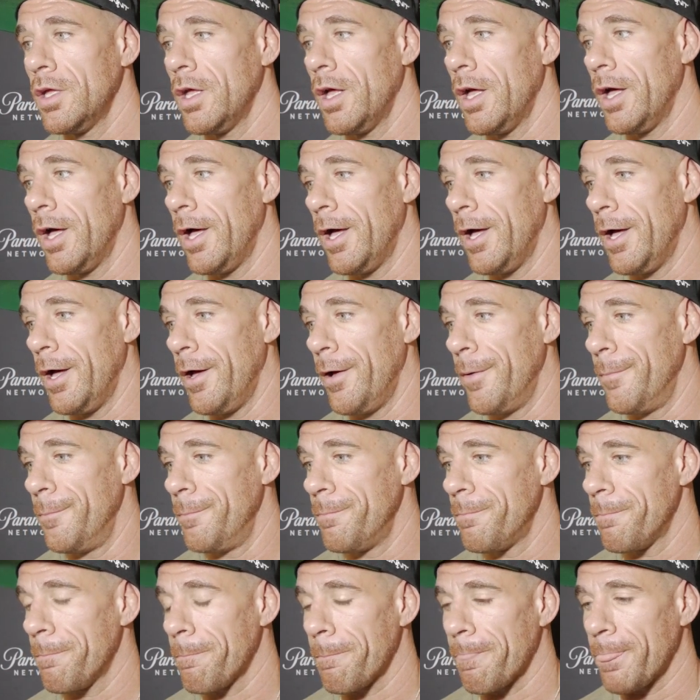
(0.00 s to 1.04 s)

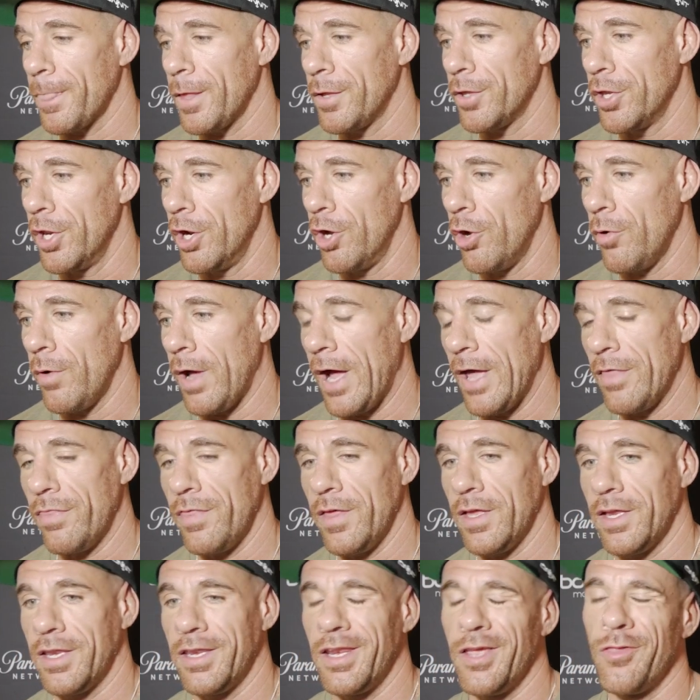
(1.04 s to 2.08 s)
You know, I
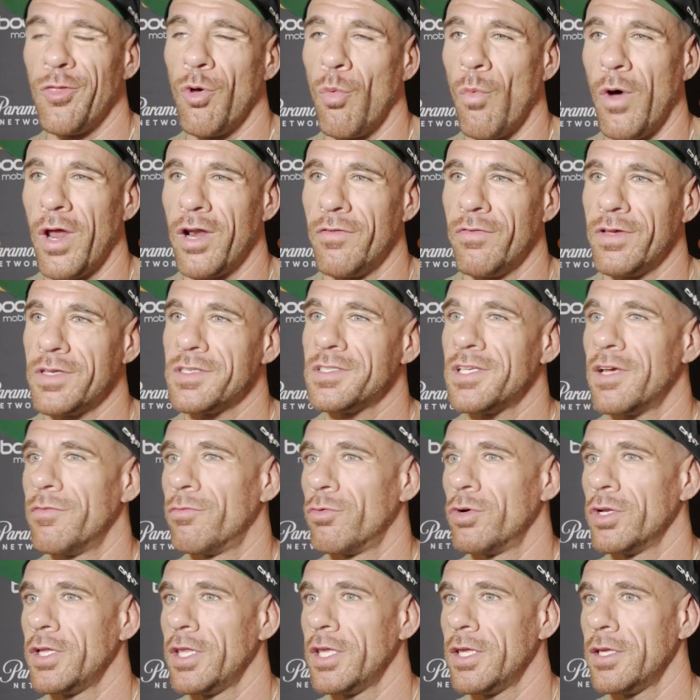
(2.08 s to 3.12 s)
think neither one of us have
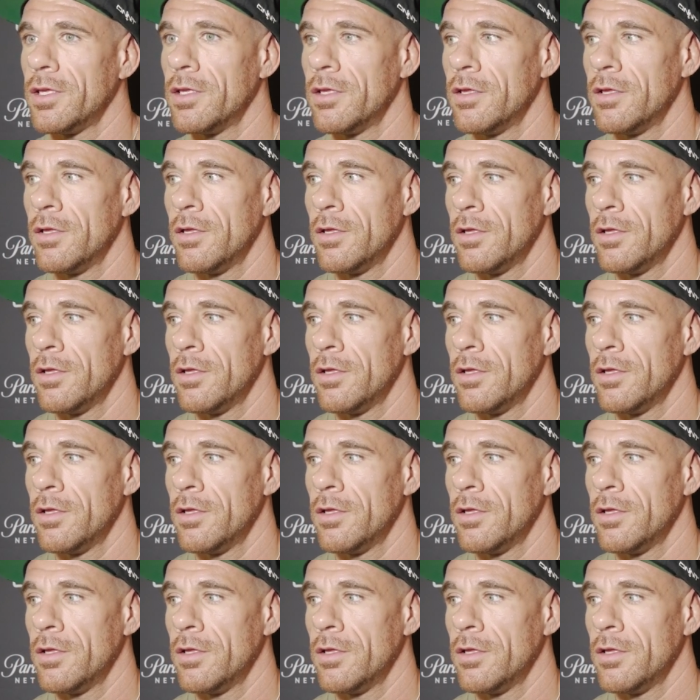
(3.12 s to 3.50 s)
really